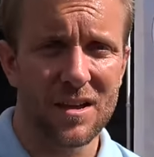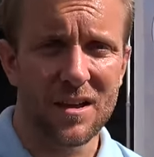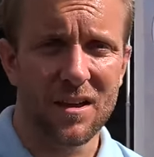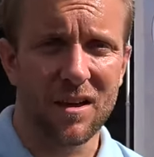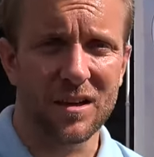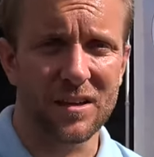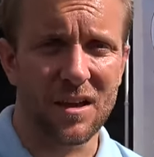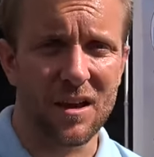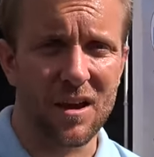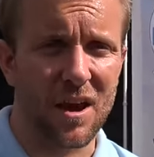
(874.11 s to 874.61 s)
I
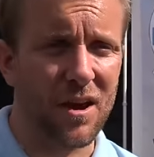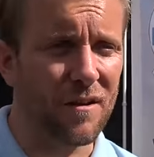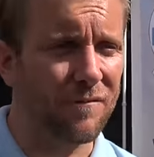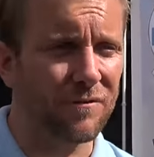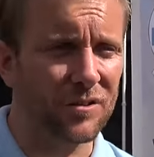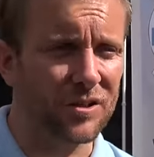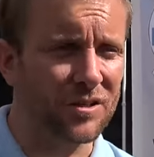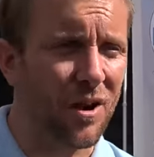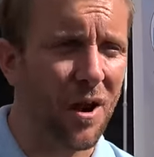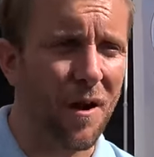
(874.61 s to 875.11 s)
don't know for
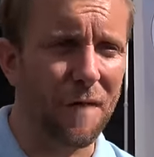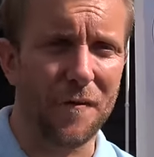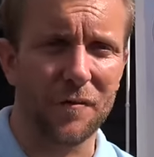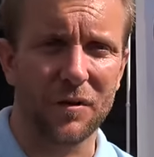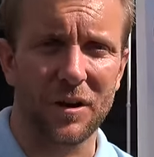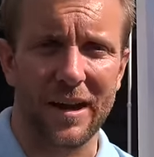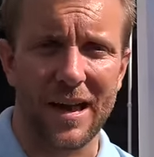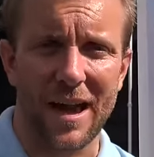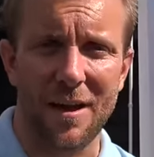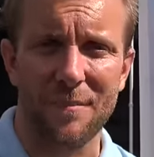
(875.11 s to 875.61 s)
a start if I'm
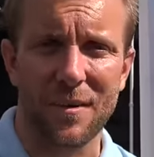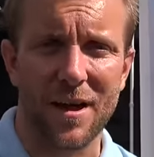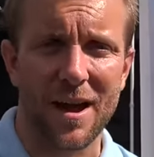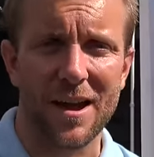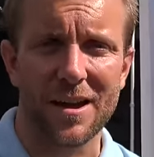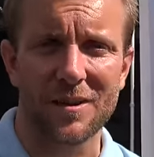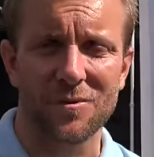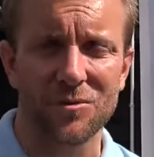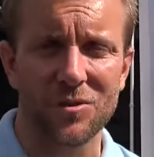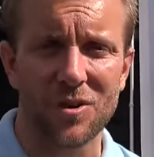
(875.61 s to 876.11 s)
going to get
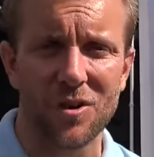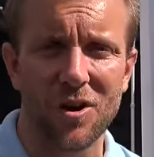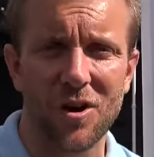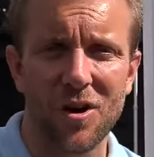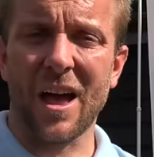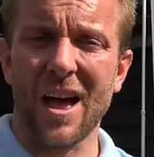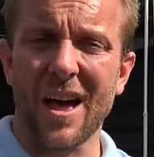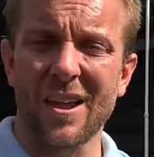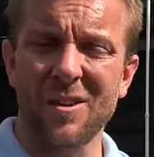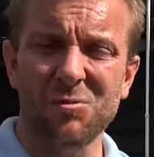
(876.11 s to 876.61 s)
paid or not.
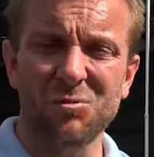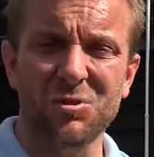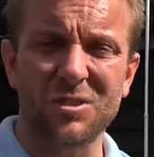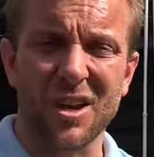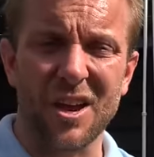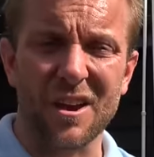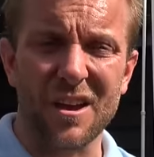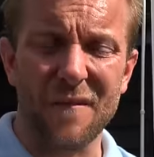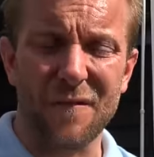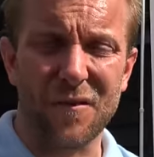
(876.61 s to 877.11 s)
And also,
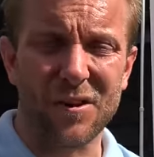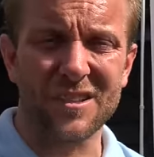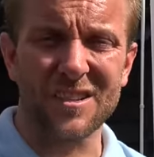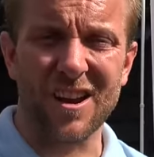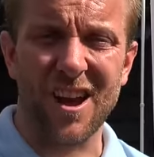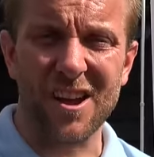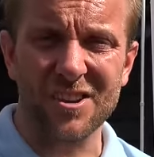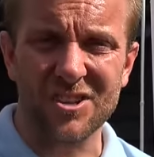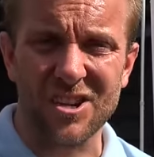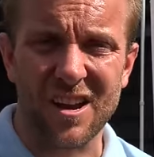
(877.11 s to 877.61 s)
if I
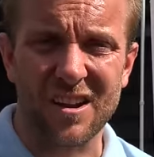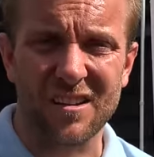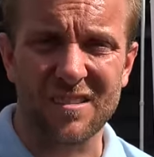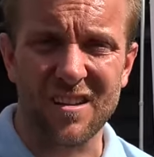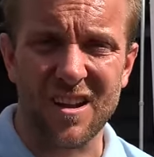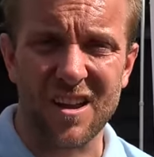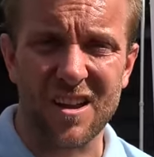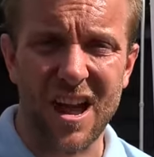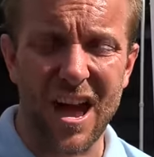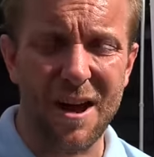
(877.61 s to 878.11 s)
touch
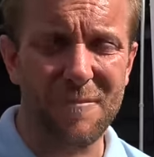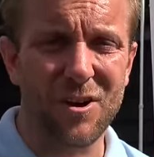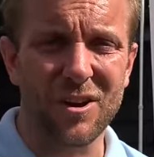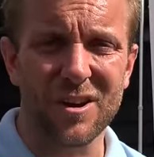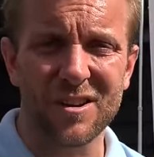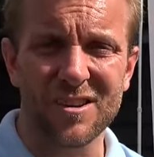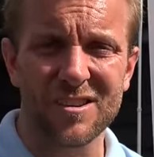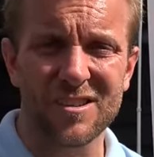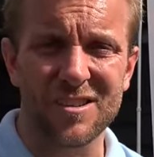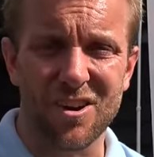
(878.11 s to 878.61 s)
anything, am I
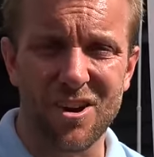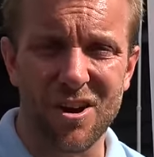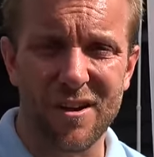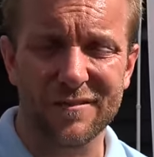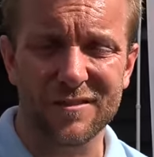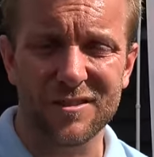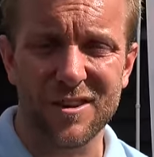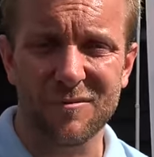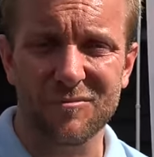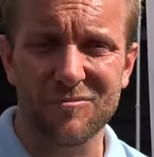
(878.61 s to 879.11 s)
going to die of
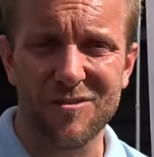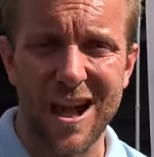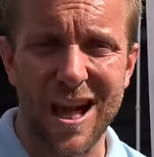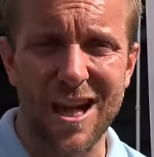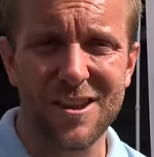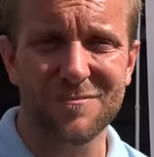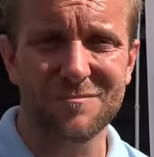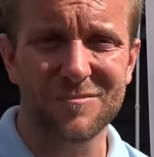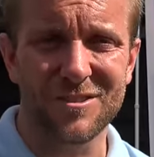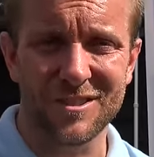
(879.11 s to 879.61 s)
some
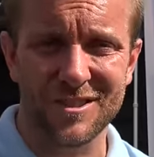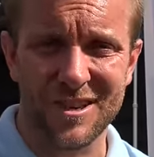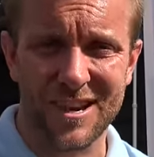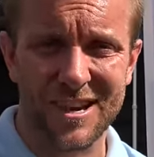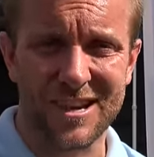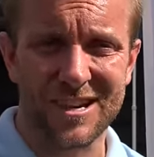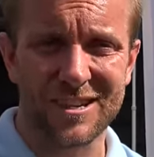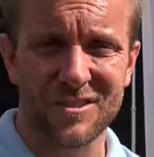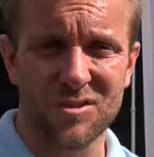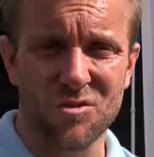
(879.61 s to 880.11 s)
random
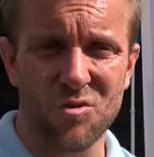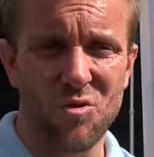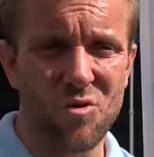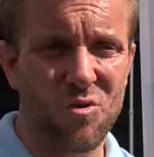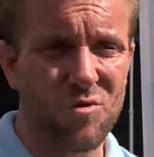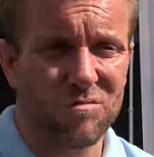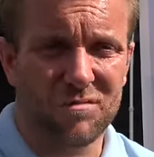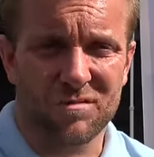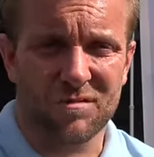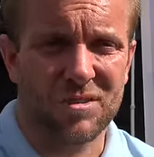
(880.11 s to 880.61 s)
disease
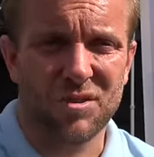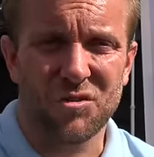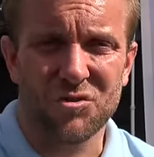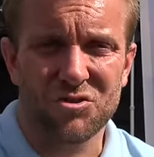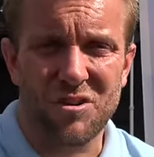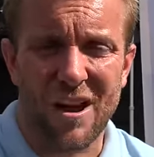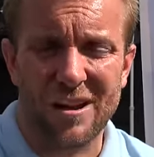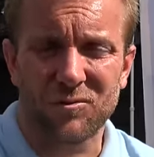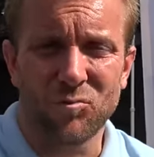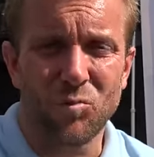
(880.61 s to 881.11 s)
or
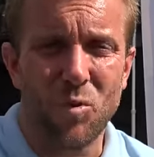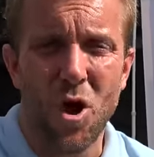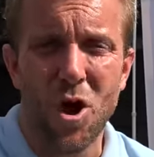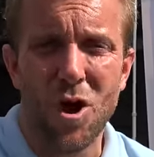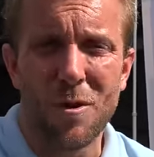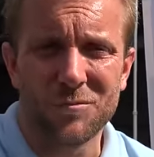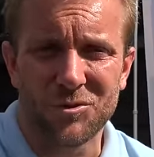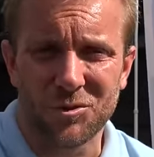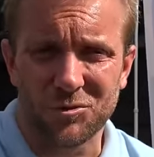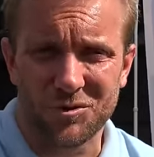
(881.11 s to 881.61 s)
contract
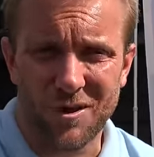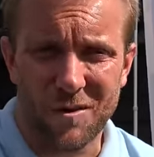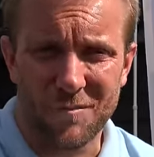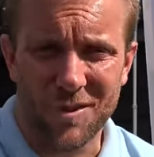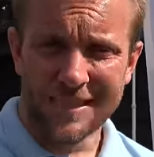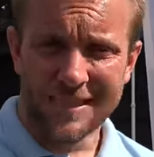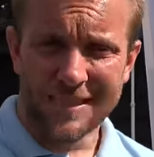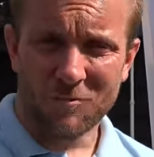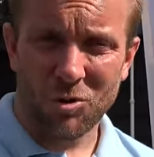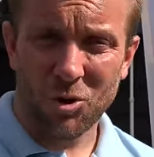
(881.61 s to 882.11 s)
worms or
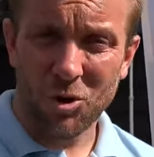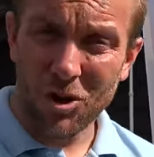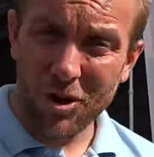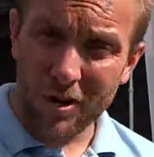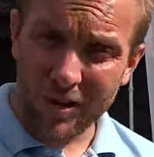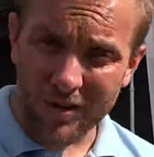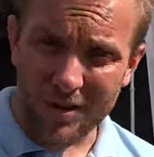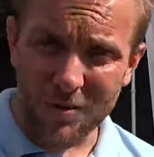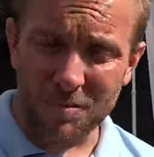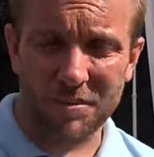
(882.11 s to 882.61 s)
something? Well,
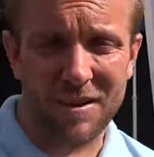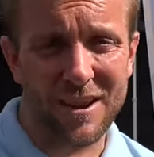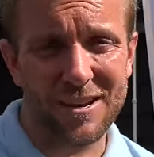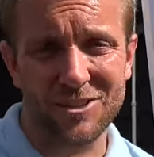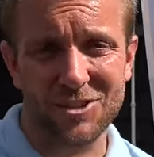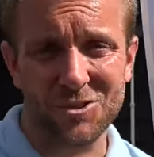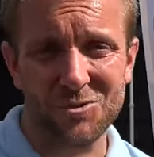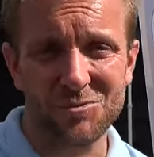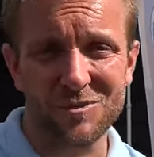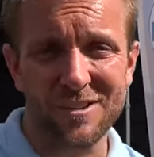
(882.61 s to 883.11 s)
look at the place
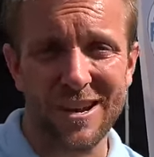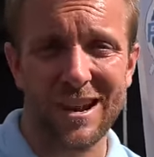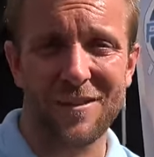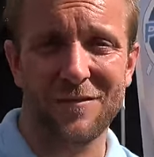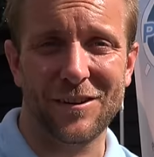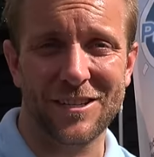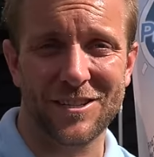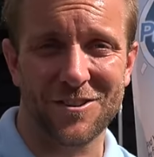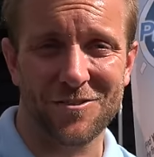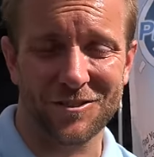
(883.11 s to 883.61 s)
Sean
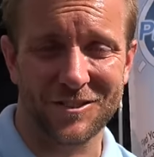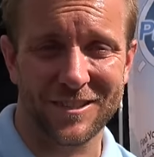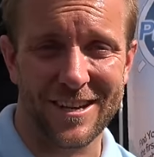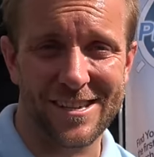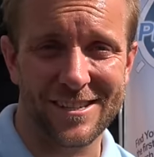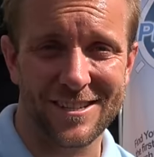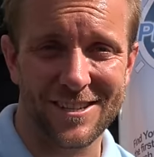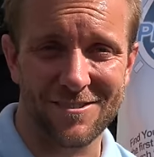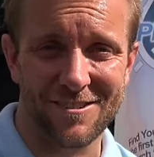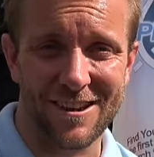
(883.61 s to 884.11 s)
Davies got
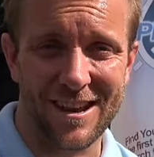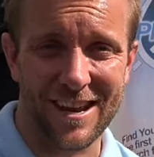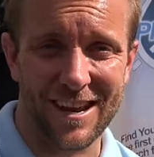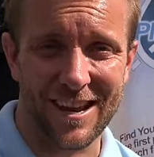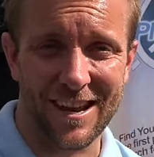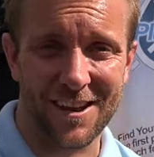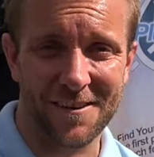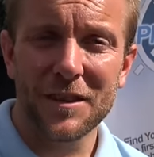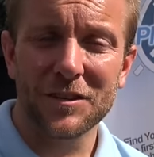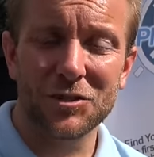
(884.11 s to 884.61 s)
sent to
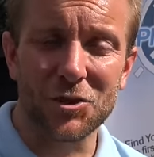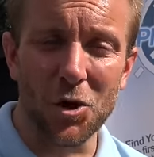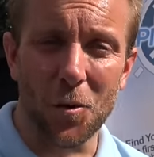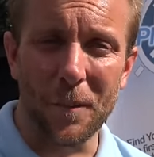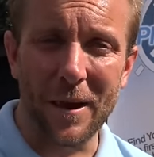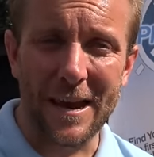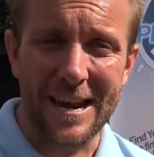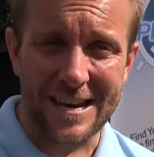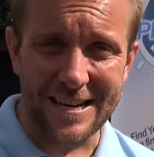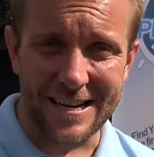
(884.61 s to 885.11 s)
here. Stop
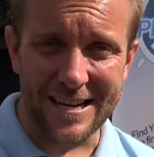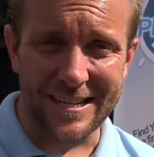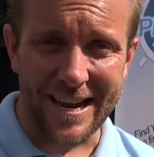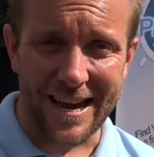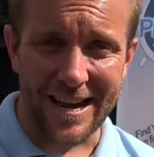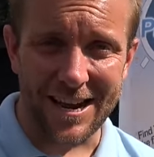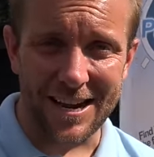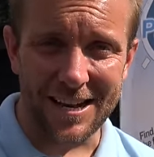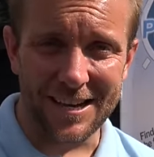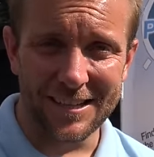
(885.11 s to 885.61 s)
eating your
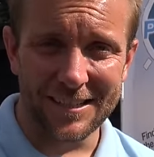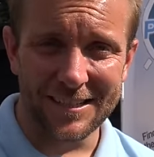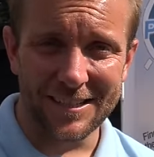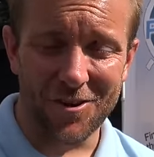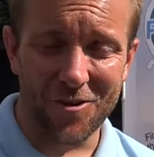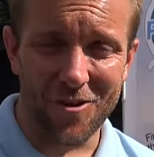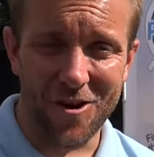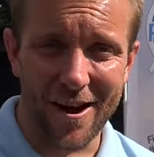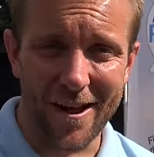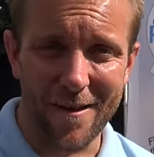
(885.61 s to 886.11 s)
dinner,
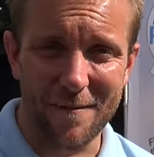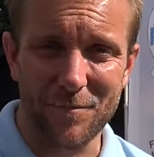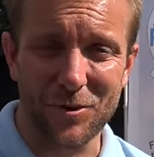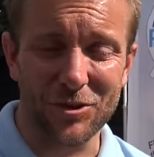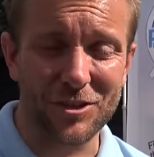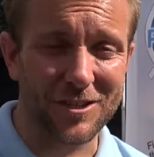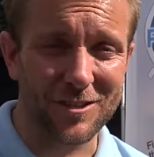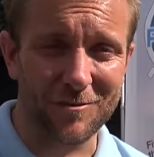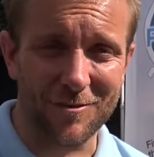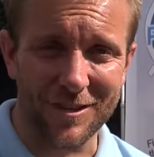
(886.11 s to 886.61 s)
all right? Push
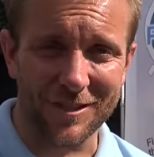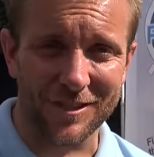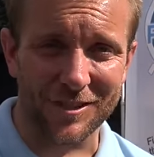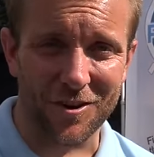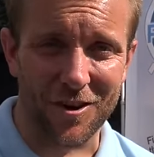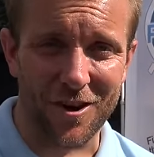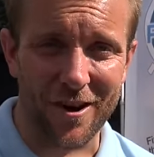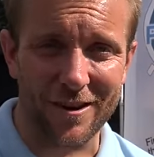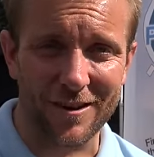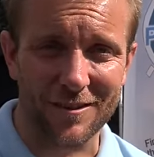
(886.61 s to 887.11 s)
it to one
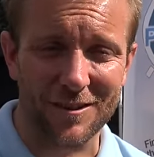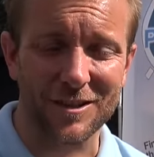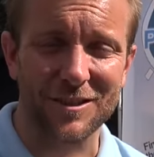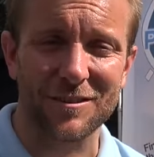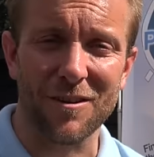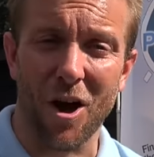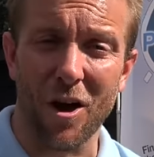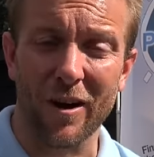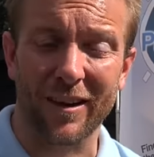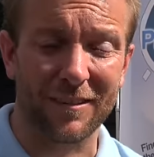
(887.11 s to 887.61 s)
side because
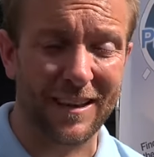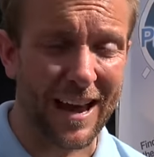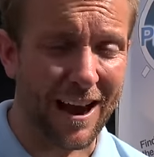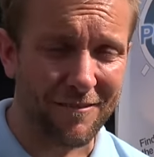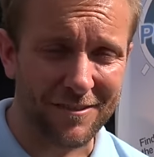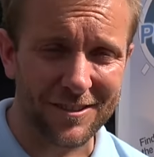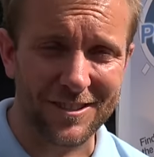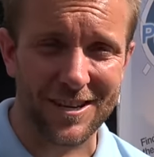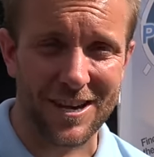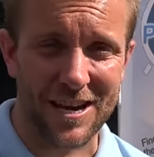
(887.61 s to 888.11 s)
I
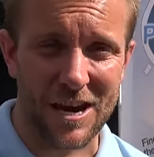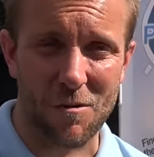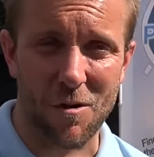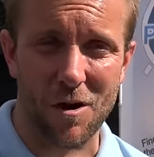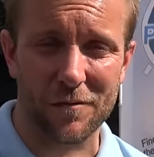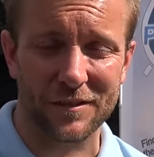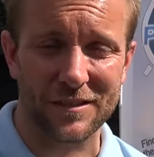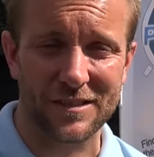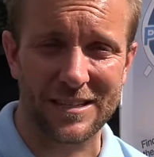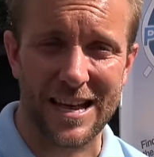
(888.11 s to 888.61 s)
guarantee you
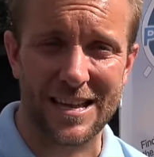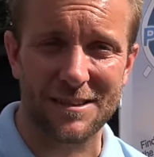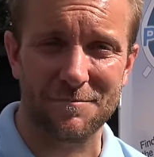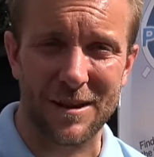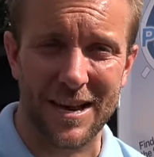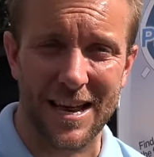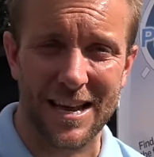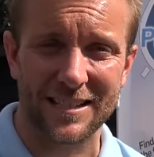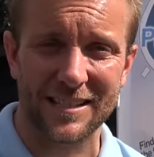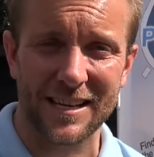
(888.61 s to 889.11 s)
after 10
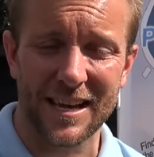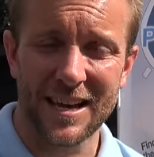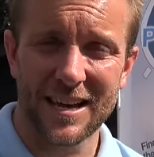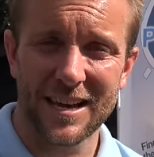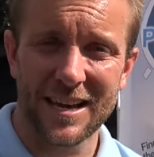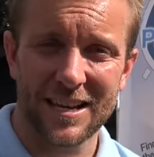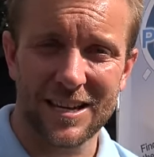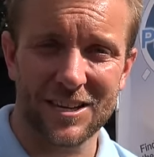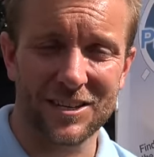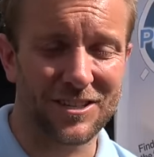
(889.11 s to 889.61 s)
minutes,
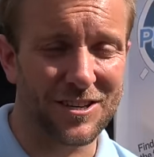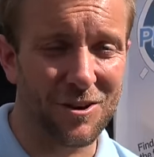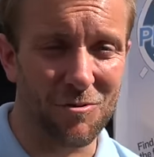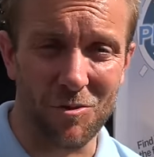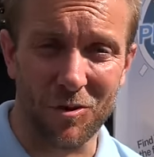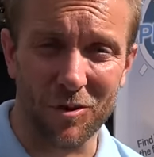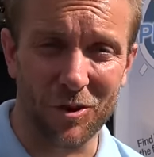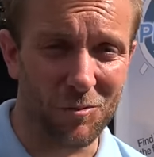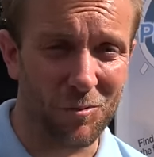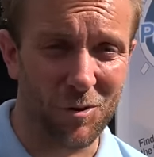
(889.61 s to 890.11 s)
you're still not
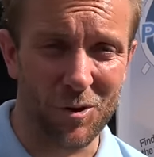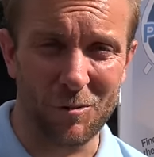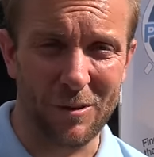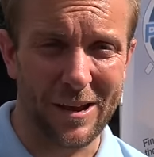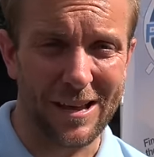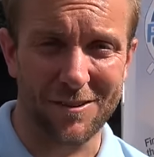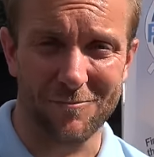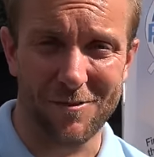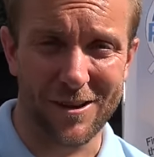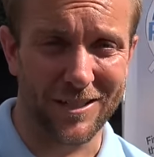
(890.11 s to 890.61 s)
going to want to
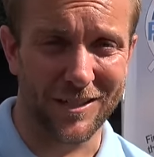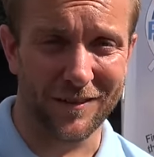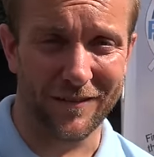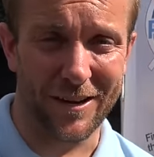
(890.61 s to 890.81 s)
eat the rest of